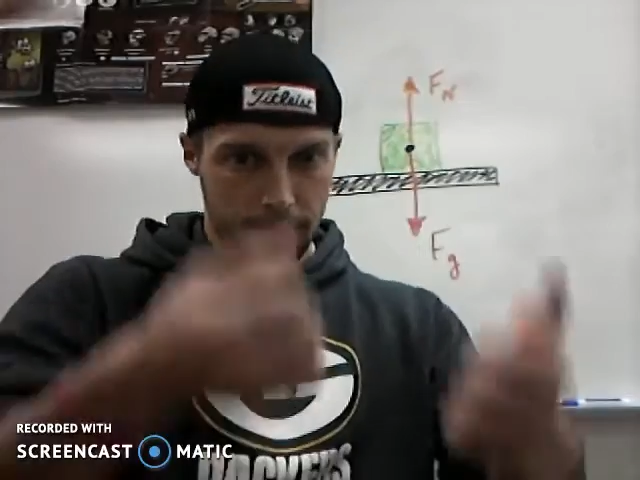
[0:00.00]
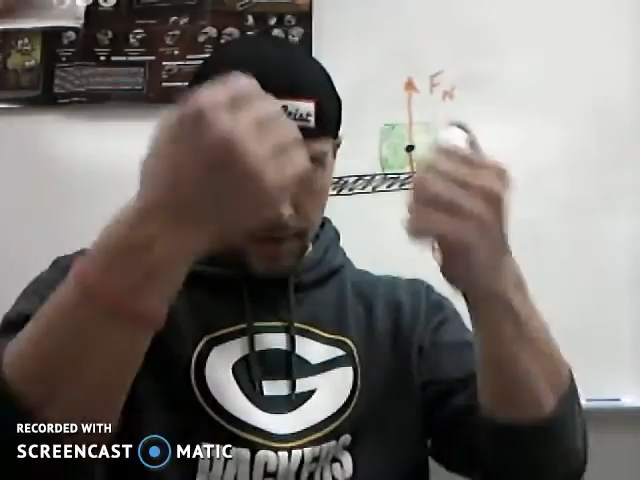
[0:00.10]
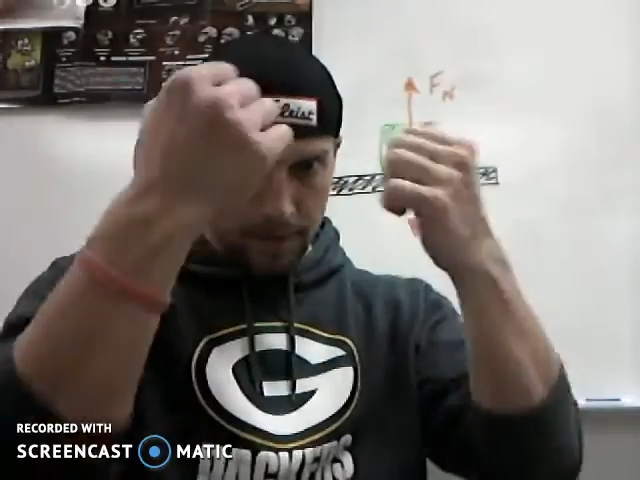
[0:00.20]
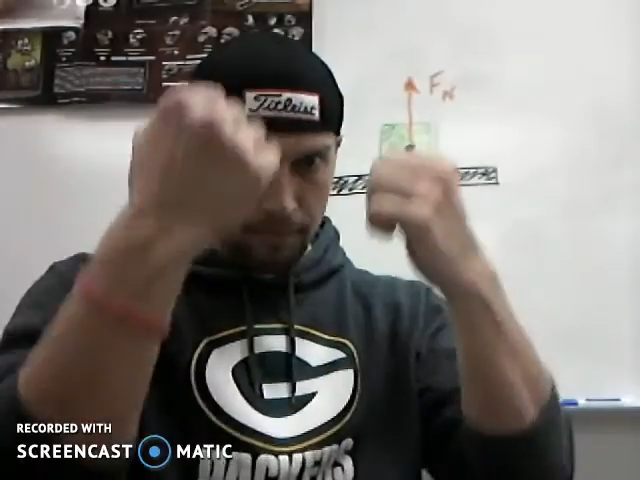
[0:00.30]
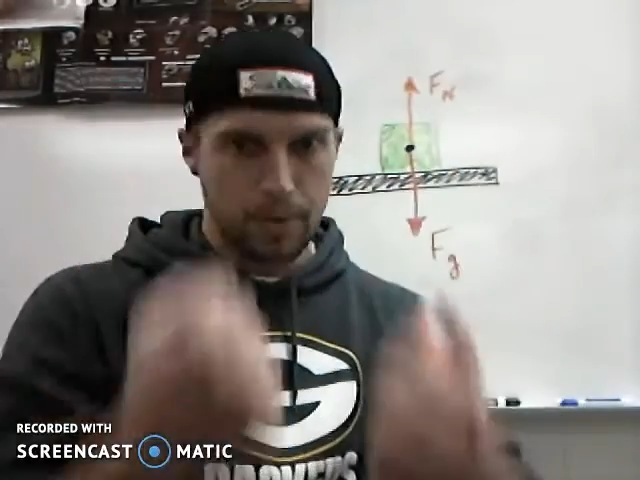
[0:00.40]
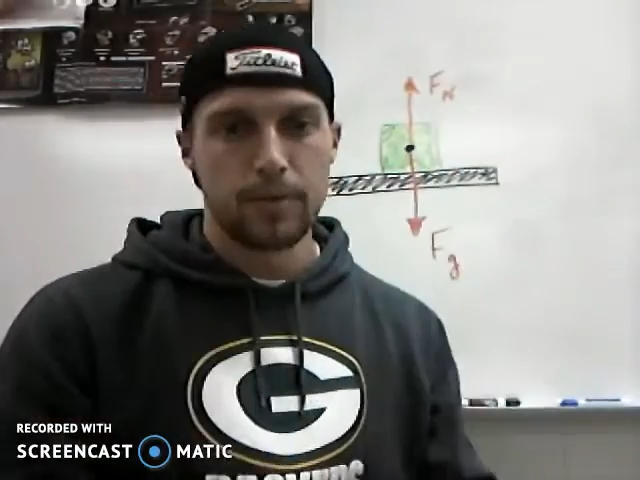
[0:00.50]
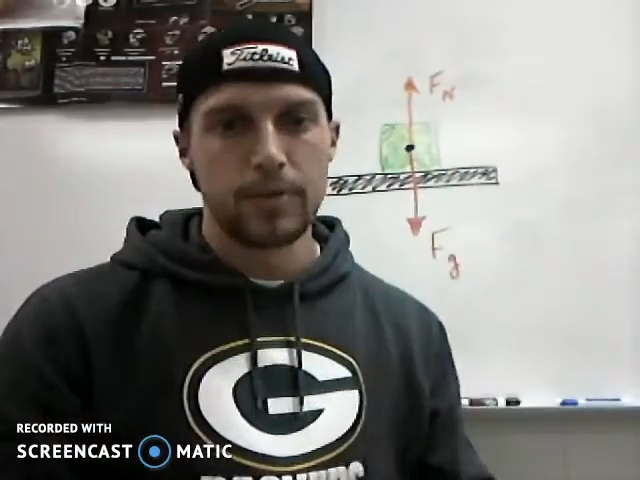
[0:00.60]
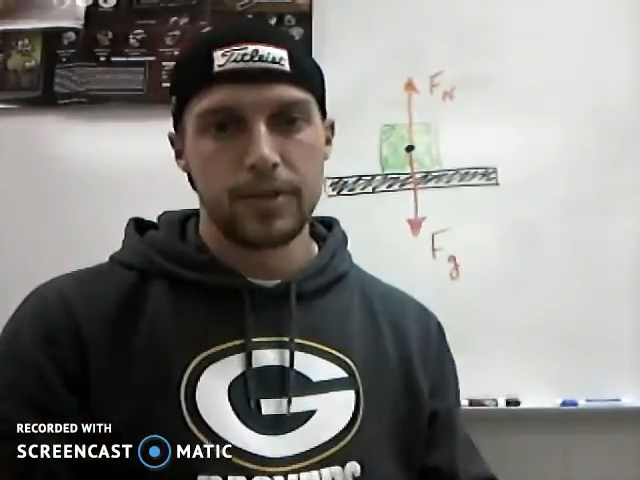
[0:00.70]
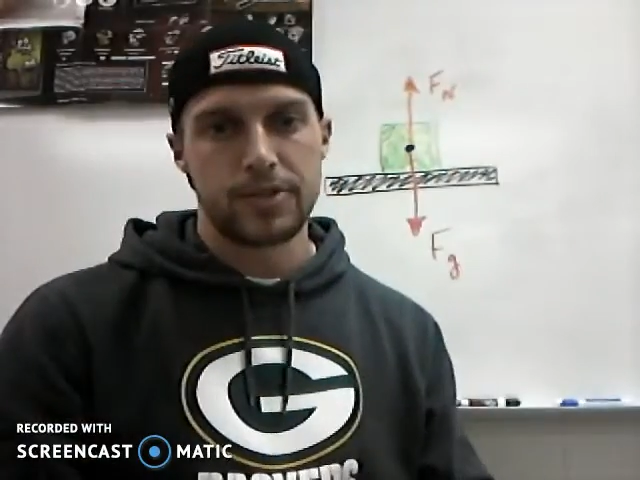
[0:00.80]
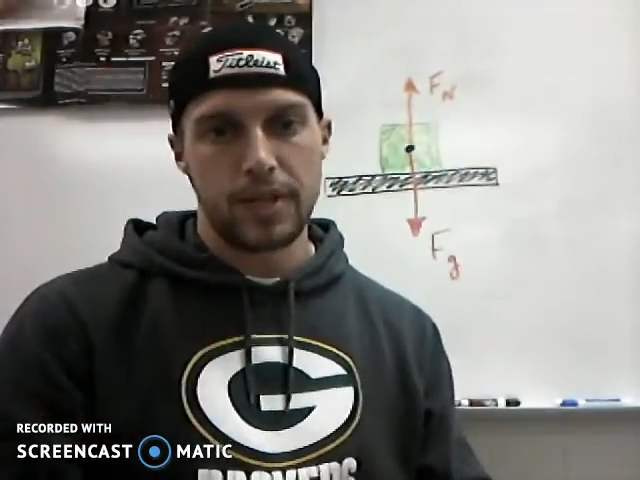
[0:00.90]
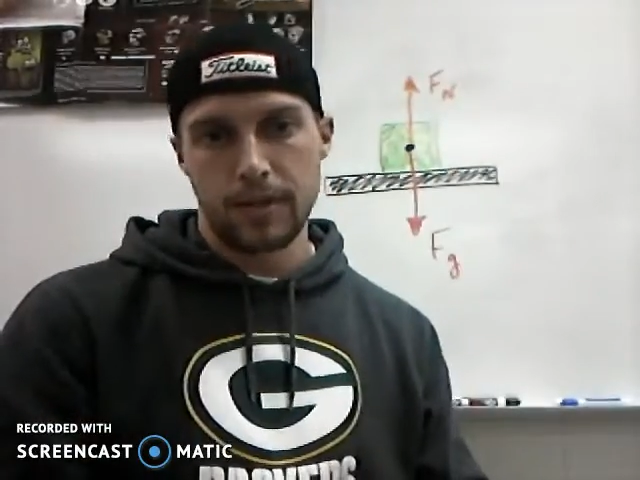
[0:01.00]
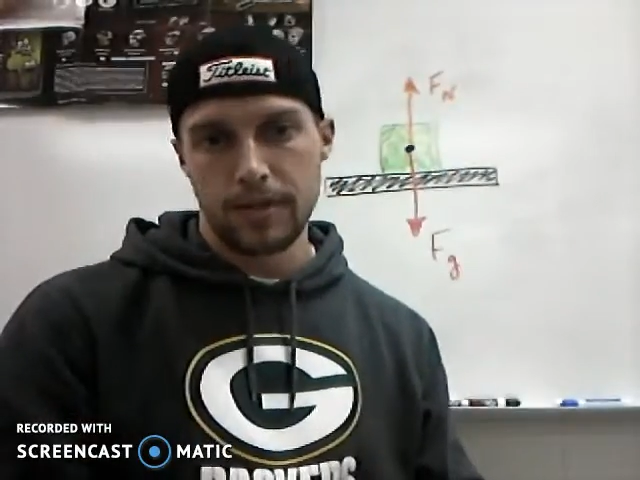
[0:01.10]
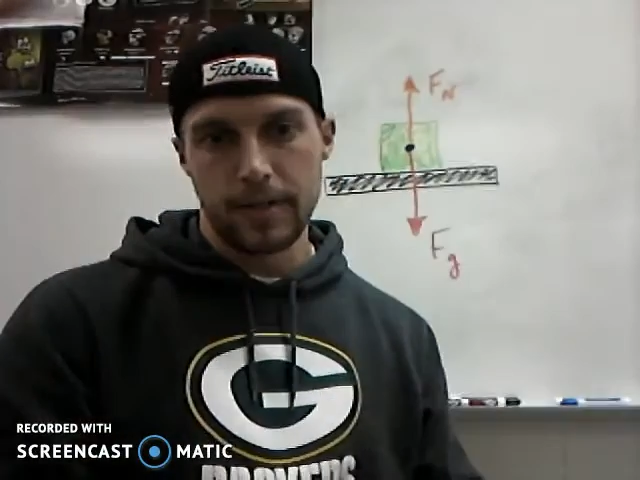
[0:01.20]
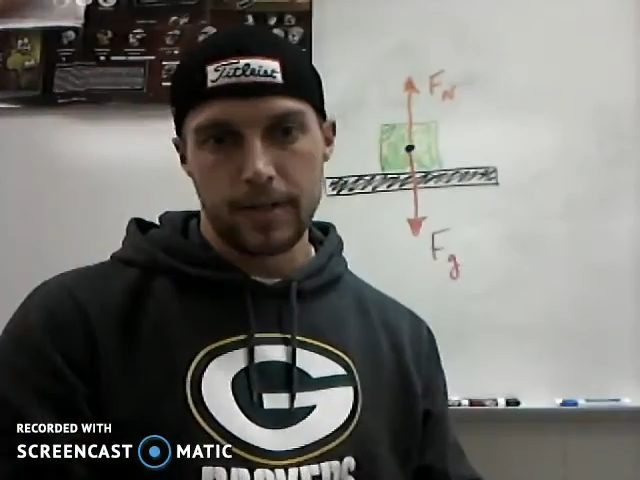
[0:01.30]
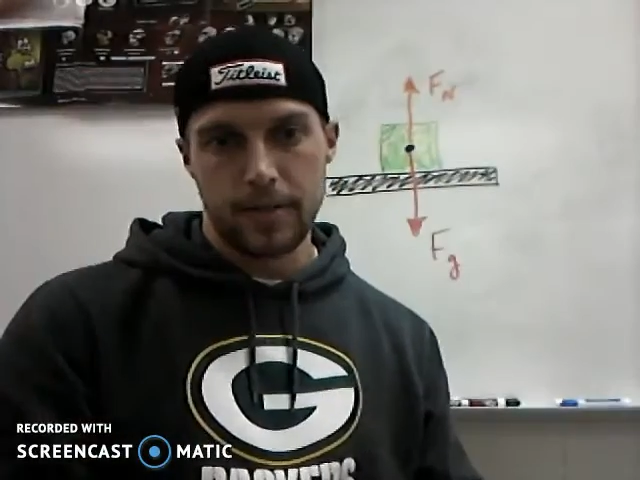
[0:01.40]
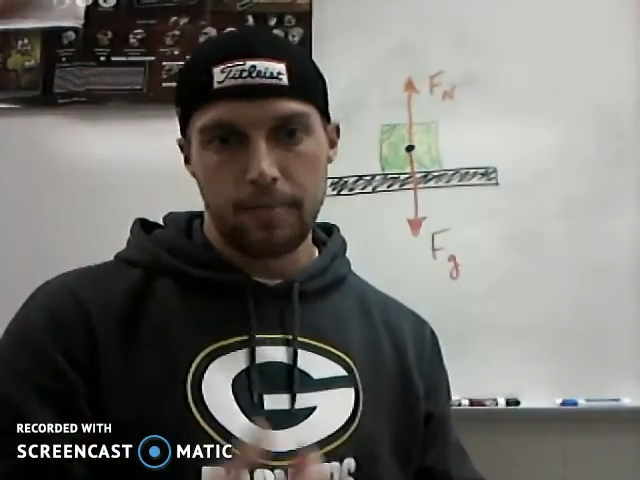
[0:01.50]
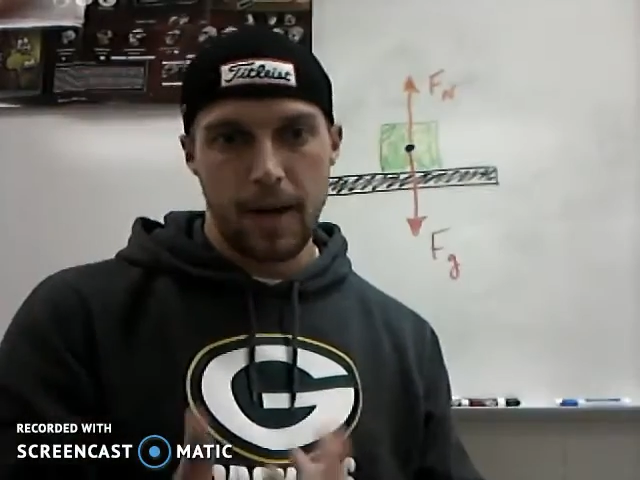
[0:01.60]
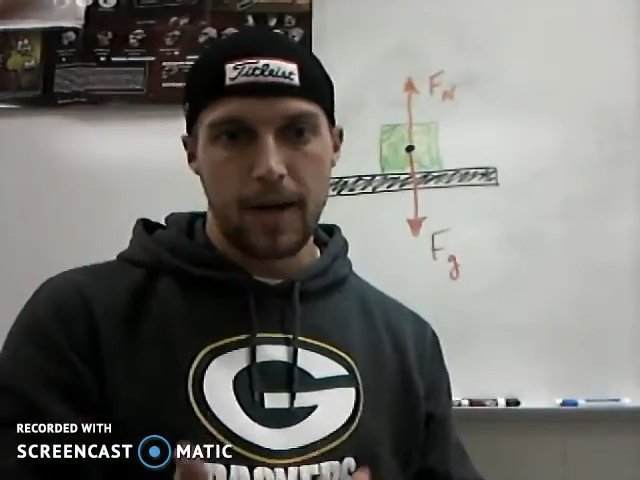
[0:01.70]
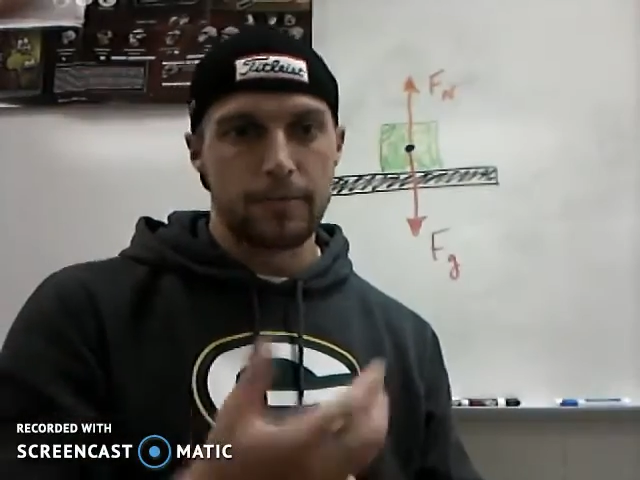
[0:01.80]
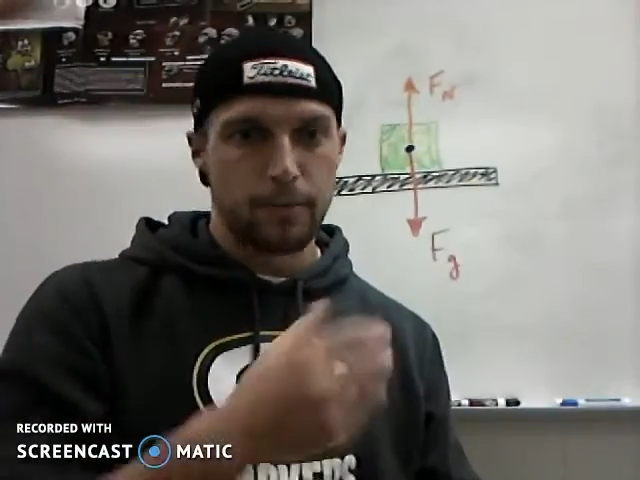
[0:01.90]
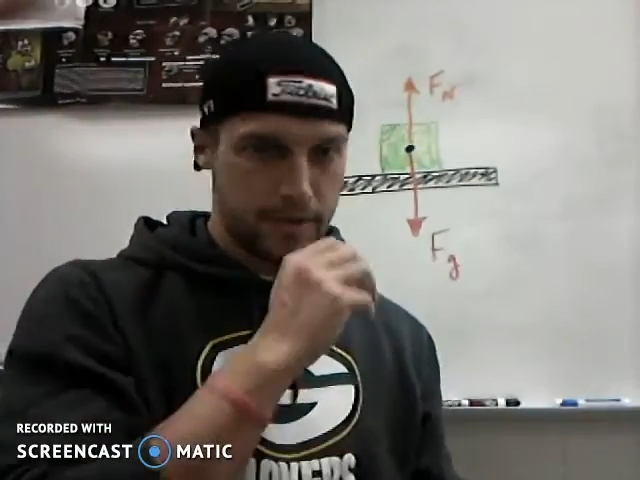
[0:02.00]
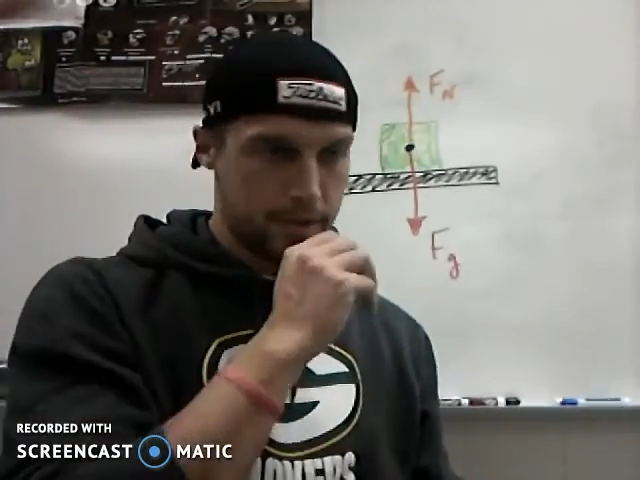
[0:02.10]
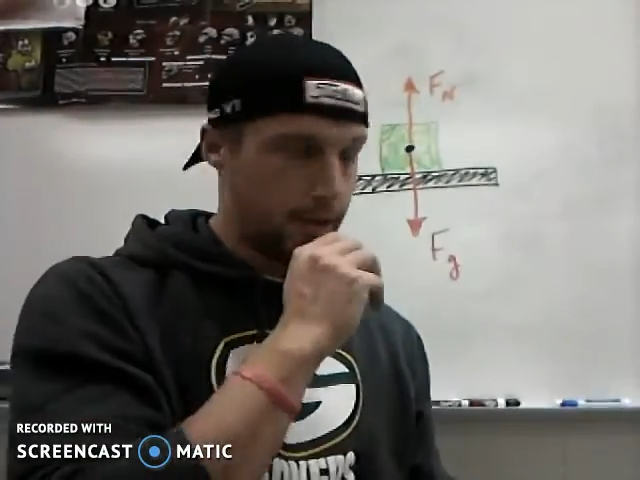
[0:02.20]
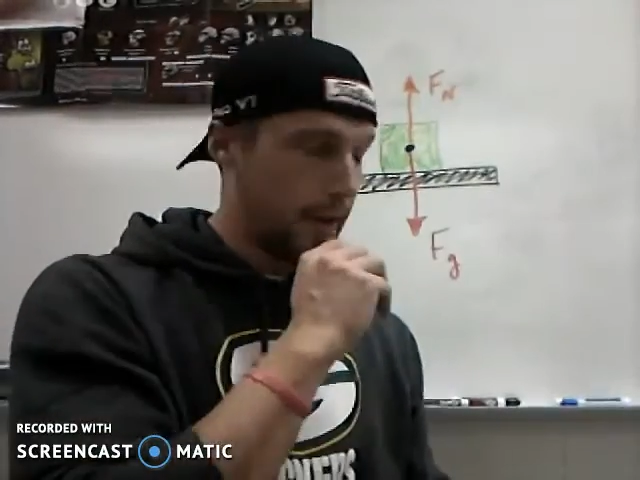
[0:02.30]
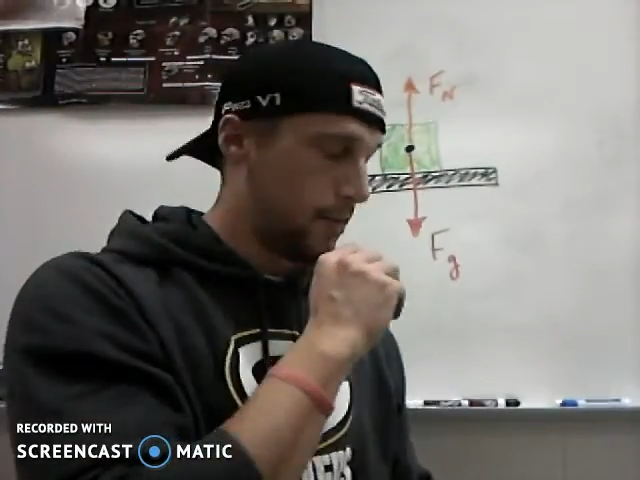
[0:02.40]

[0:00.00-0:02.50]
from being pulled to the center of the earth by the force of